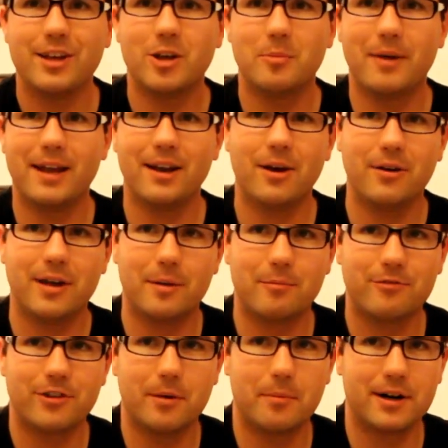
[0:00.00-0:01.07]
You may know him
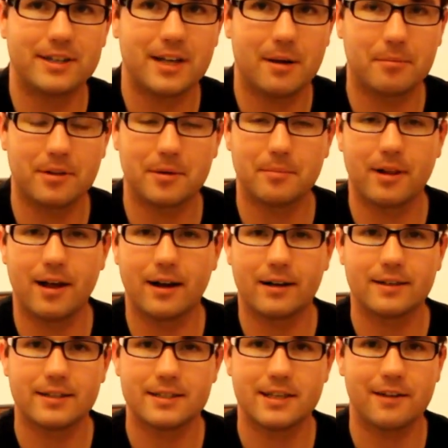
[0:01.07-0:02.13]
from our Tumblr blog,
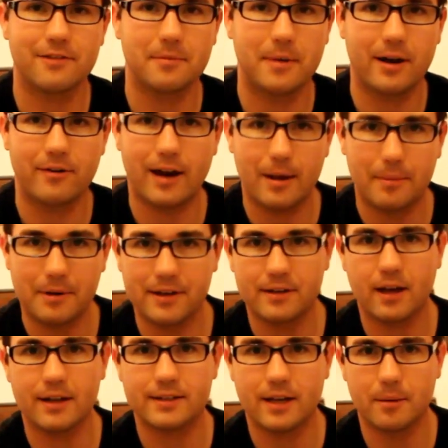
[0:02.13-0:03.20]

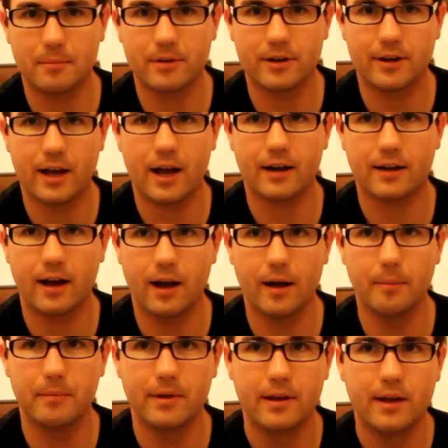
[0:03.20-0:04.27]

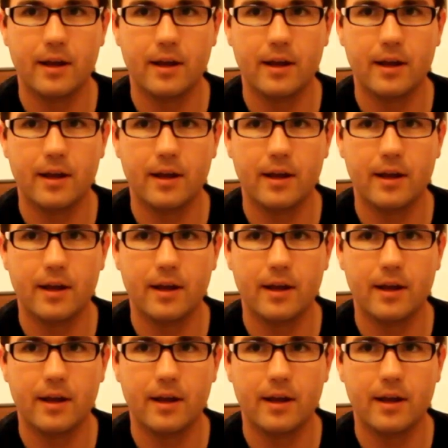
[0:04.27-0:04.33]
stuffonmyrabbit.tumblr.com,